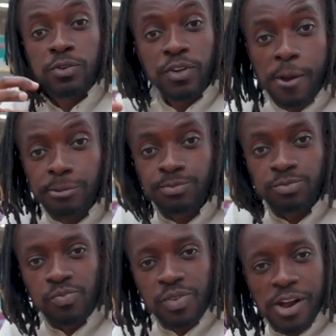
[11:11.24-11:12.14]
with it
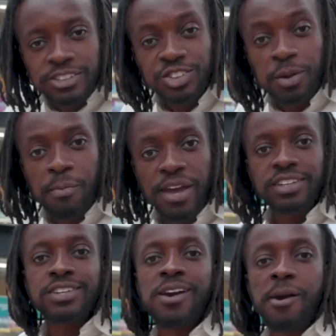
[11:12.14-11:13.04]
to
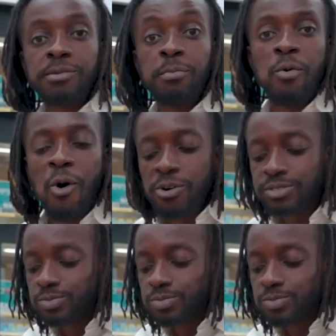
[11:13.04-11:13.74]
make it more.